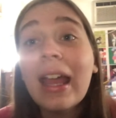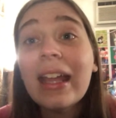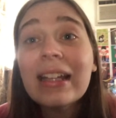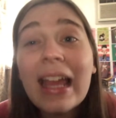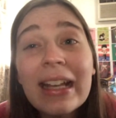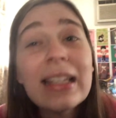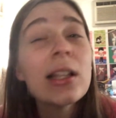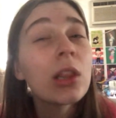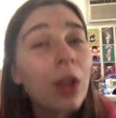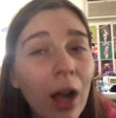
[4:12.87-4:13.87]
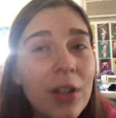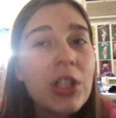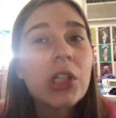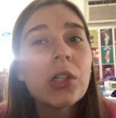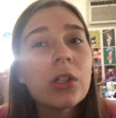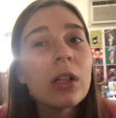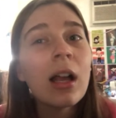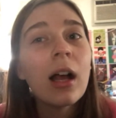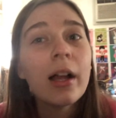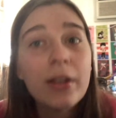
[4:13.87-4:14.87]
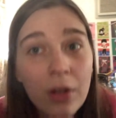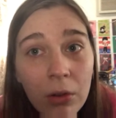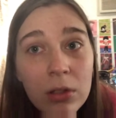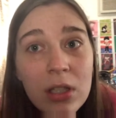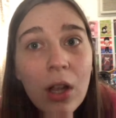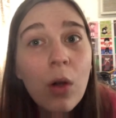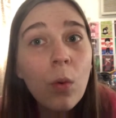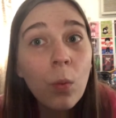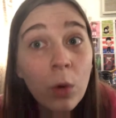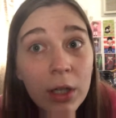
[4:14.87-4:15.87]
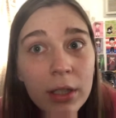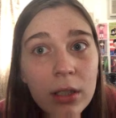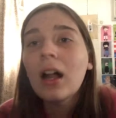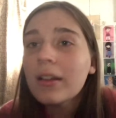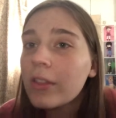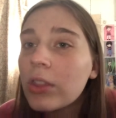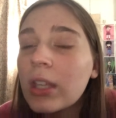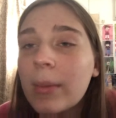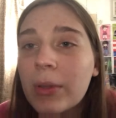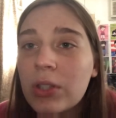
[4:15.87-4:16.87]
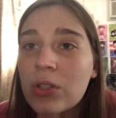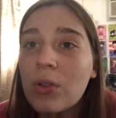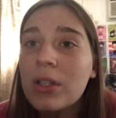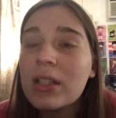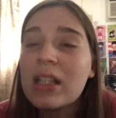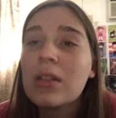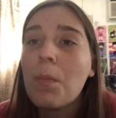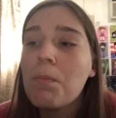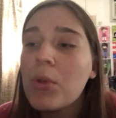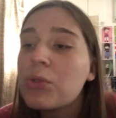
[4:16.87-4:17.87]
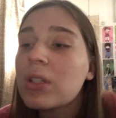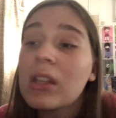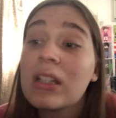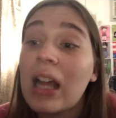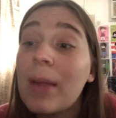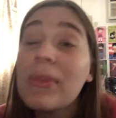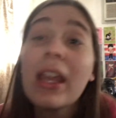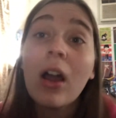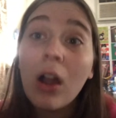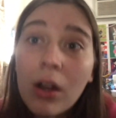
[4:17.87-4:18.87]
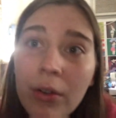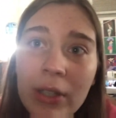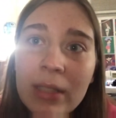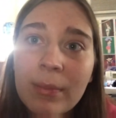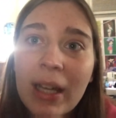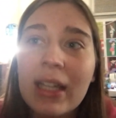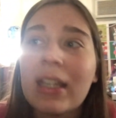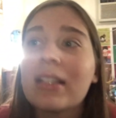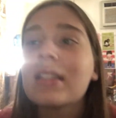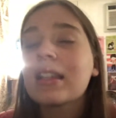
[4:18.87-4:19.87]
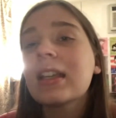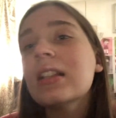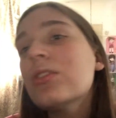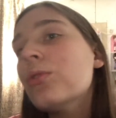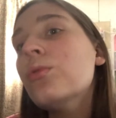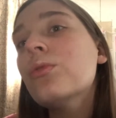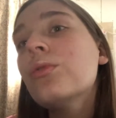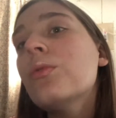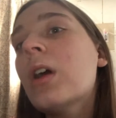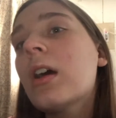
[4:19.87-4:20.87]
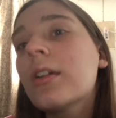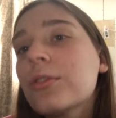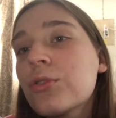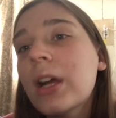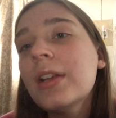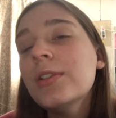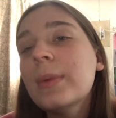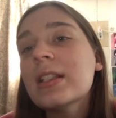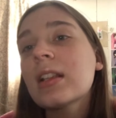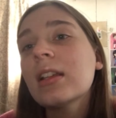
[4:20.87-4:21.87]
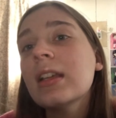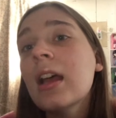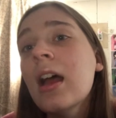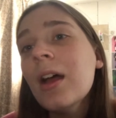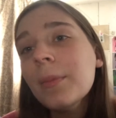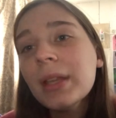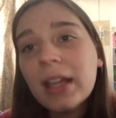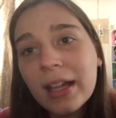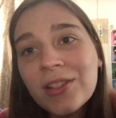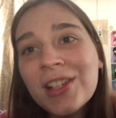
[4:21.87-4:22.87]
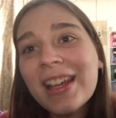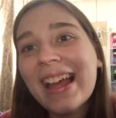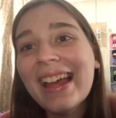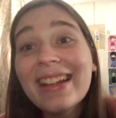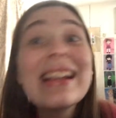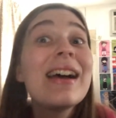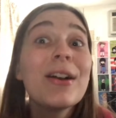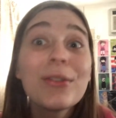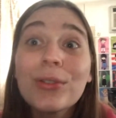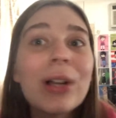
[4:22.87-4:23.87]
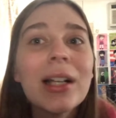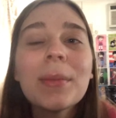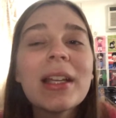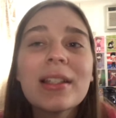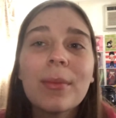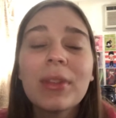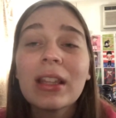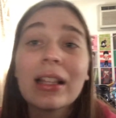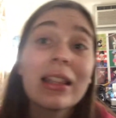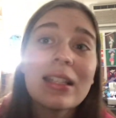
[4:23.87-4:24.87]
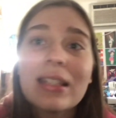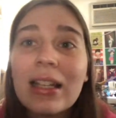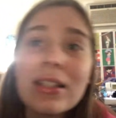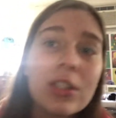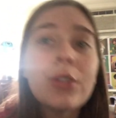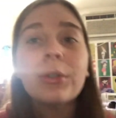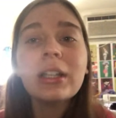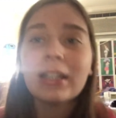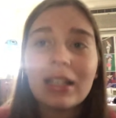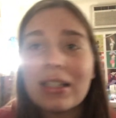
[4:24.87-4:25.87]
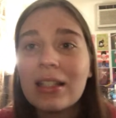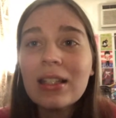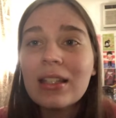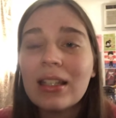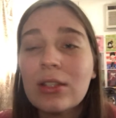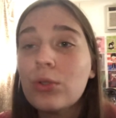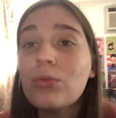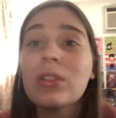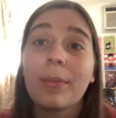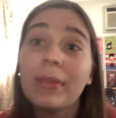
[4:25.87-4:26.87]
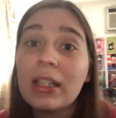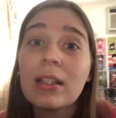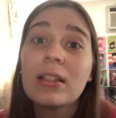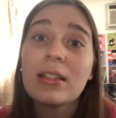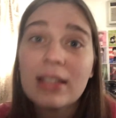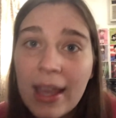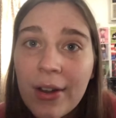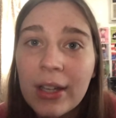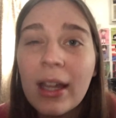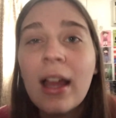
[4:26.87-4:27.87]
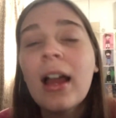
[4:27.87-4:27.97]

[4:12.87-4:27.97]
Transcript: And any logical adult would. Another thing about these stories is most of the time they are written by kids. The kids who are trying to basically be edgy and try to make something that they see as cute and innocent into something scary.